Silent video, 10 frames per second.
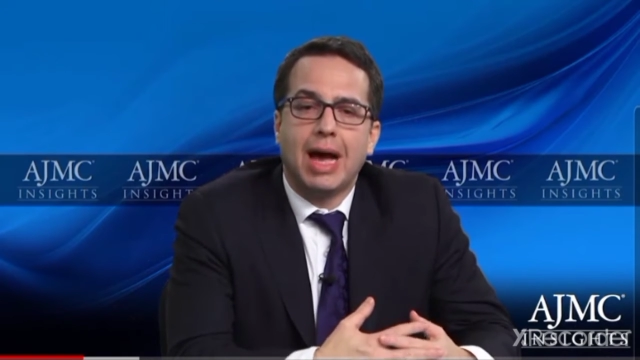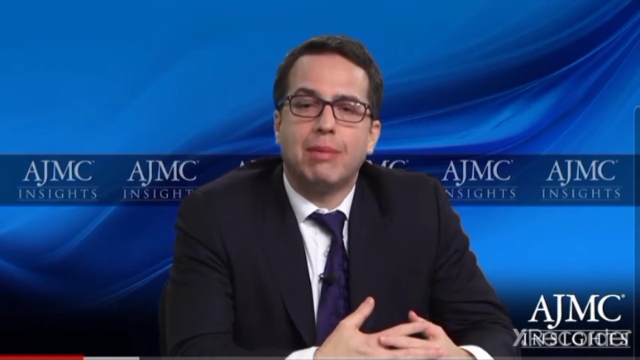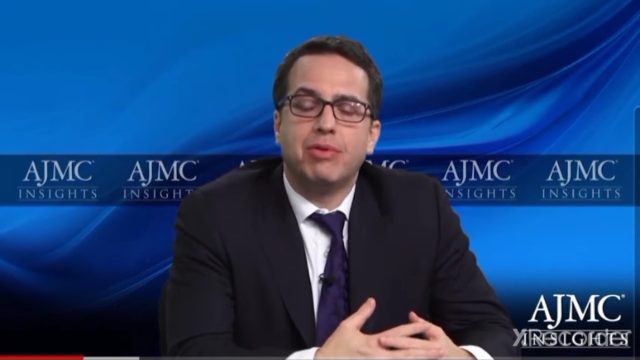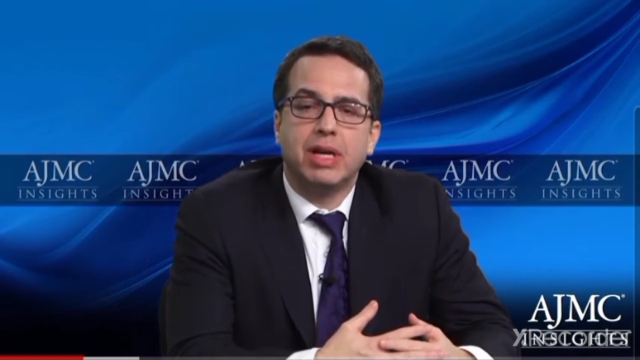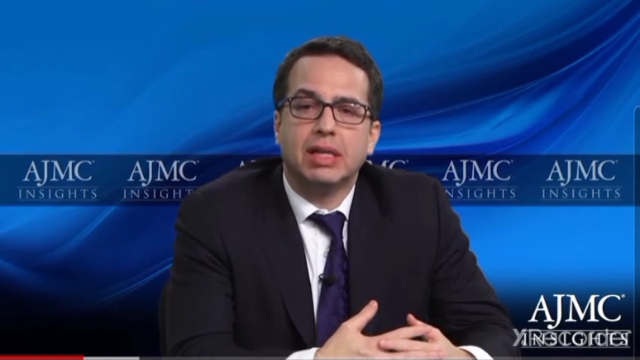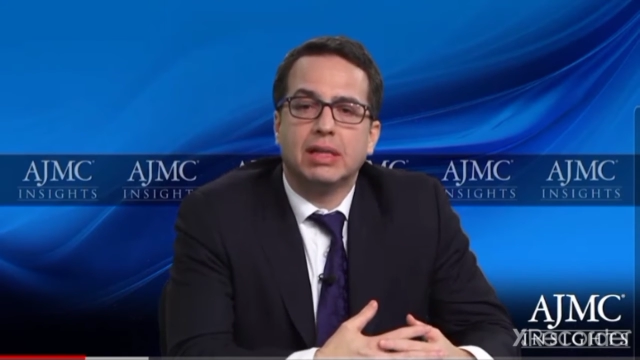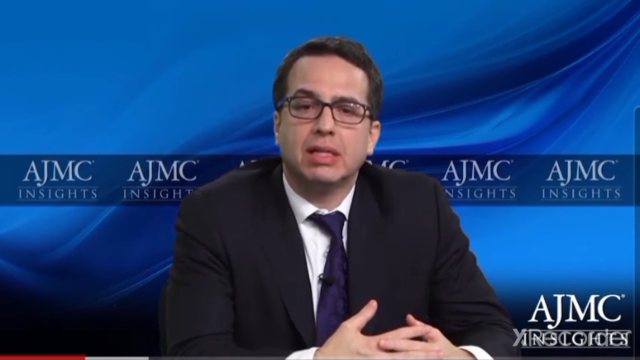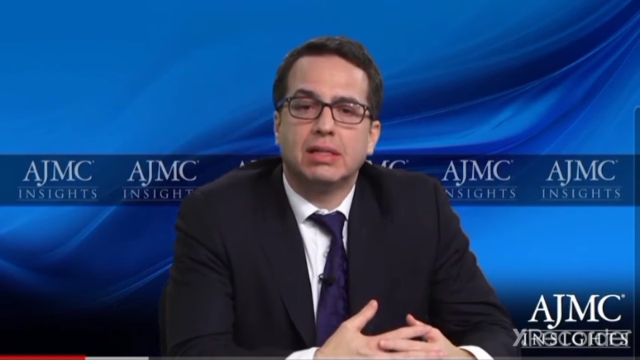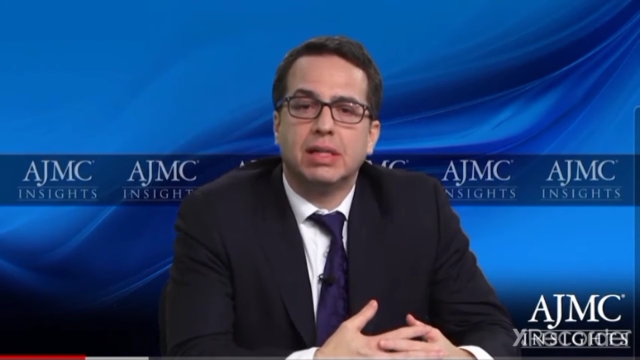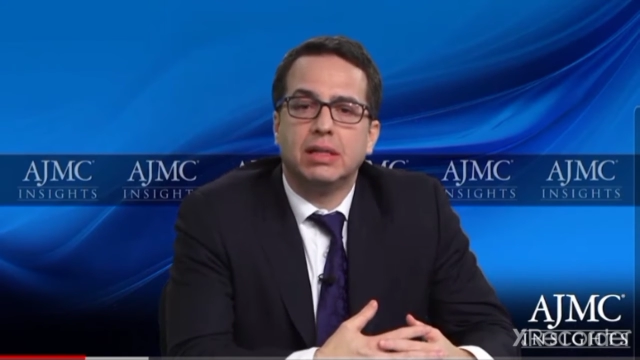abrogate
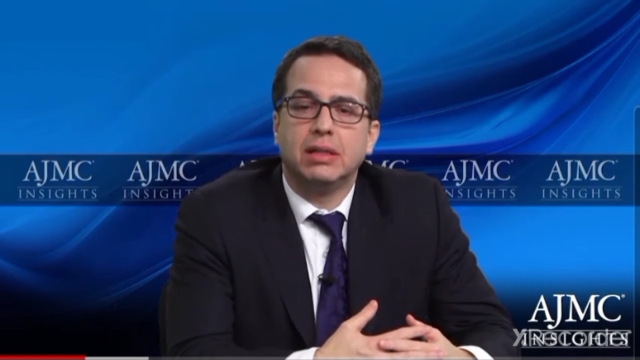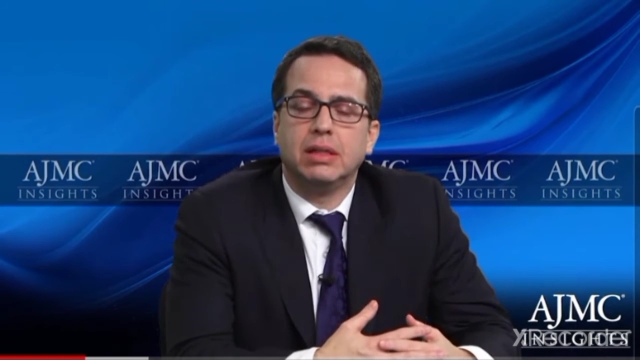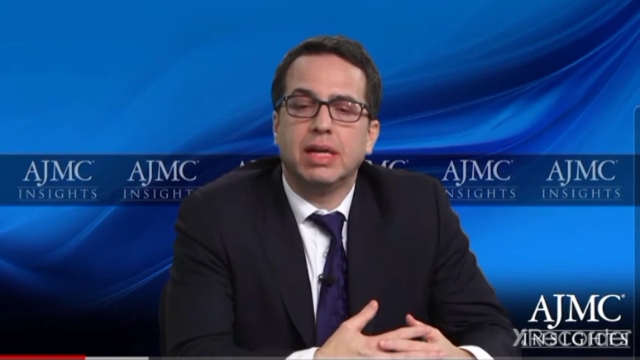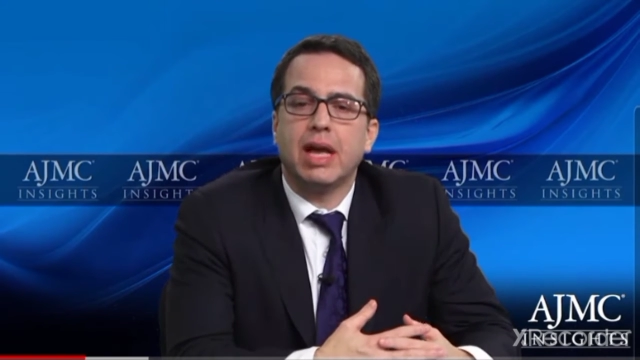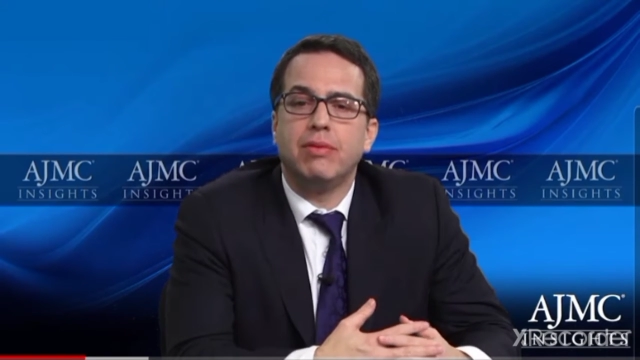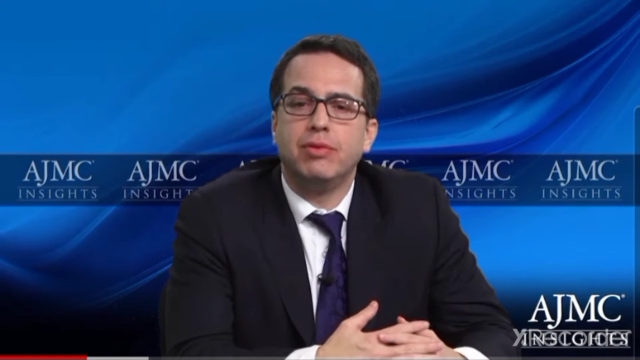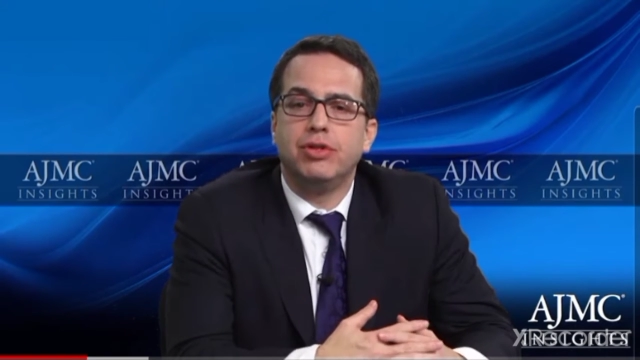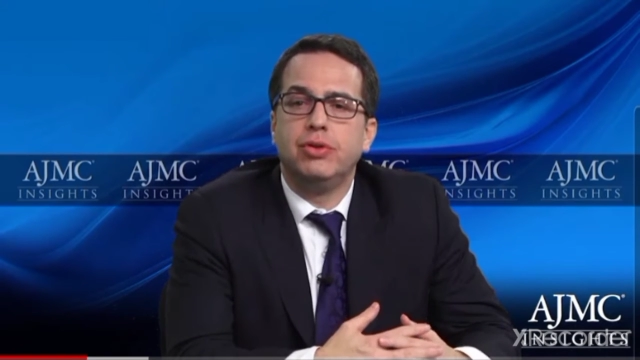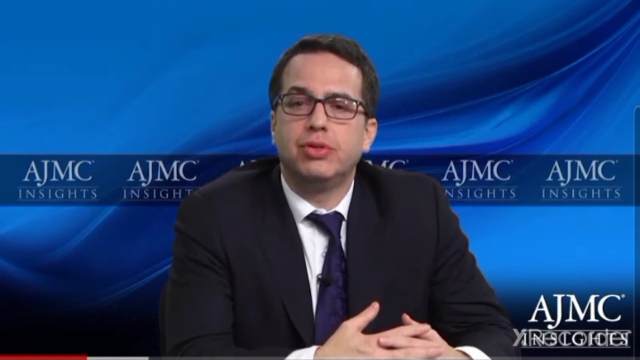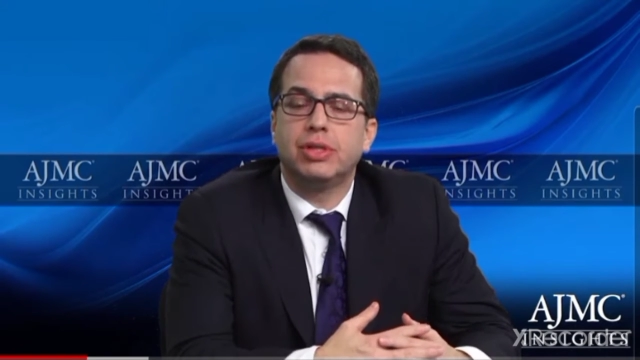that signaling and
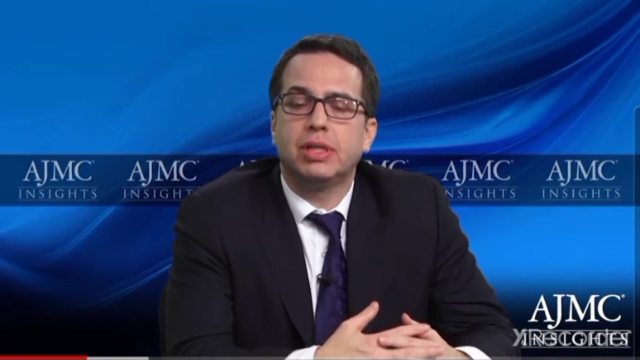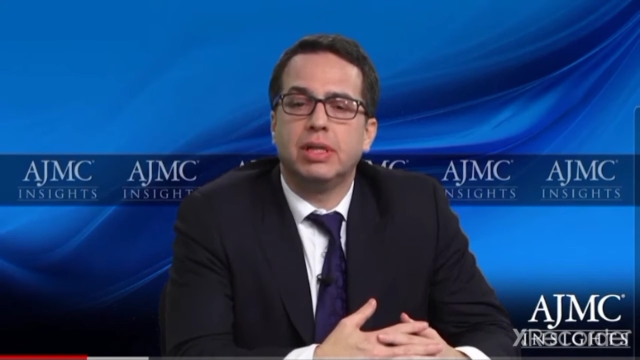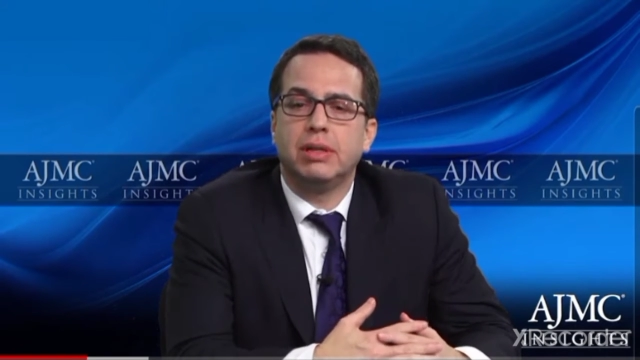reduce